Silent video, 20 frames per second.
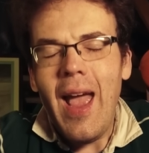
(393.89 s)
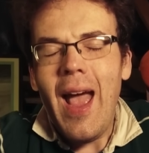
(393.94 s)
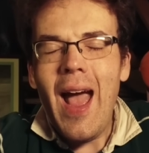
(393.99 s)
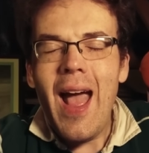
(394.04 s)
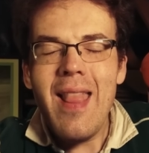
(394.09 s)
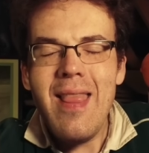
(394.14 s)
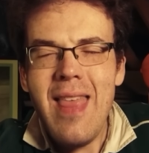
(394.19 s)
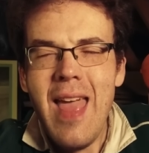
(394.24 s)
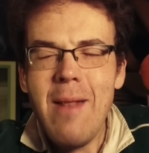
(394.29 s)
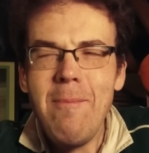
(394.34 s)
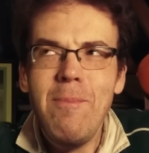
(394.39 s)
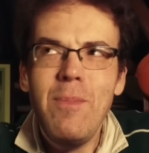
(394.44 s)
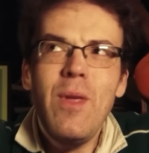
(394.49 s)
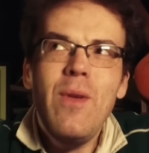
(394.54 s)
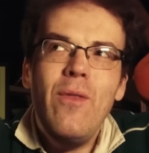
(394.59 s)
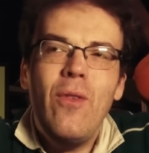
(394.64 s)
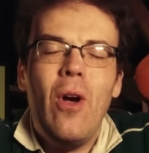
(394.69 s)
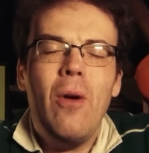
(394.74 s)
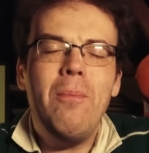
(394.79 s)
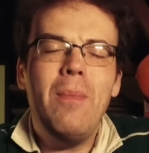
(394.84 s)
And then
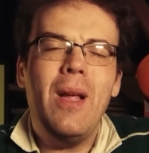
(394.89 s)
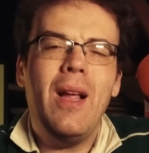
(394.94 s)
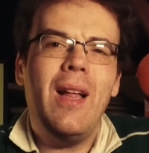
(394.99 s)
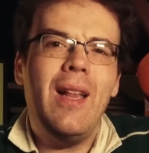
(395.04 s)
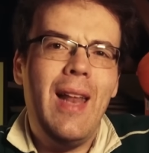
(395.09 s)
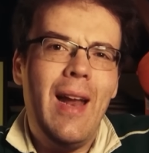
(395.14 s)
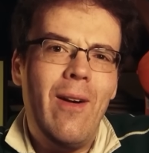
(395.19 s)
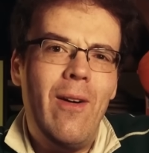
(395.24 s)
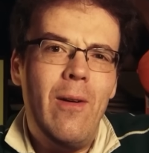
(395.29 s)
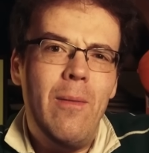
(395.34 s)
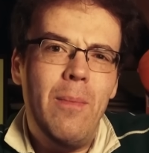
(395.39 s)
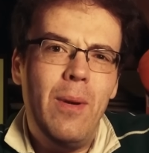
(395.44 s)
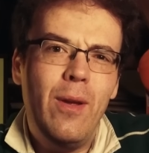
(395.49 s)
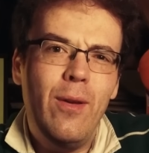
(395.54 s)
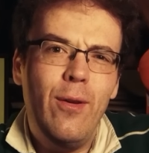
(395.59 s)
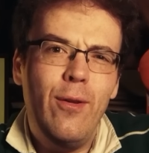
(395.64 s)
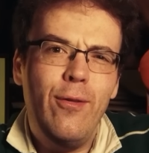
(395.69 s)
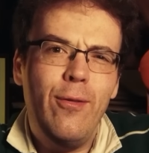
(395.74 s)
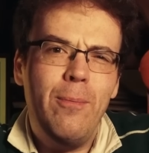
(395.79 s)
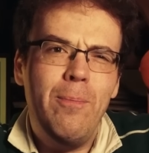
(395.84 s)
you've got McLaren,
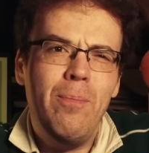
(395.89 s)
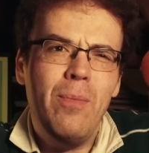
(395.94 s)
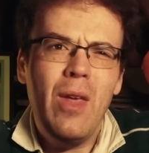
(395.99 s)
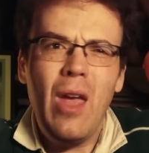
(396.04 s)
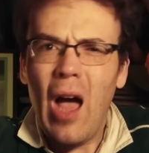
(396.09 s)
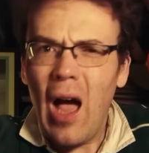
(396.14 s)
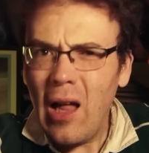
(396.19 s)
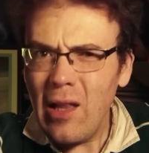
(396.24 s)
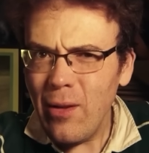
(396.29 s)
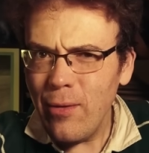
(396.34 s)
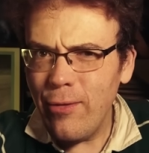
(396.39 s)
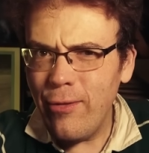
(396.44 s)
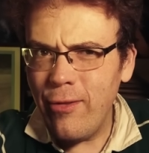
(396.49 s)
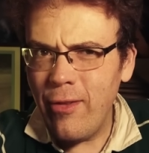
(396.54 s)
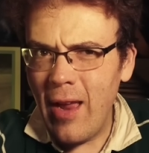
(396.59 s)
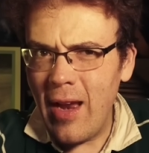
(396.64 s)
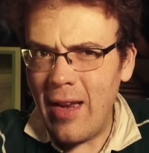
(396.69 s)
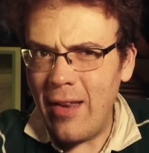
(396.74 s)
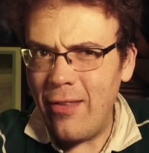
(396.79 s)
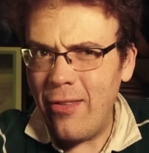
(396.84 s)
because Carlos
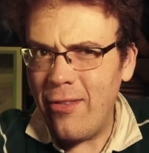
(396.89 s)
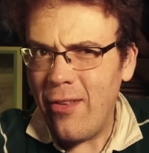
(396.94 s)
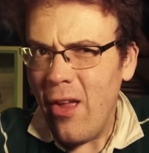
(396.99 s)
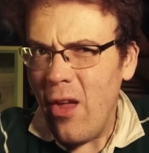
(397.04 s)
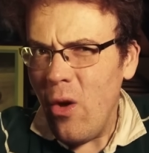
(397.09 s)
Sainz,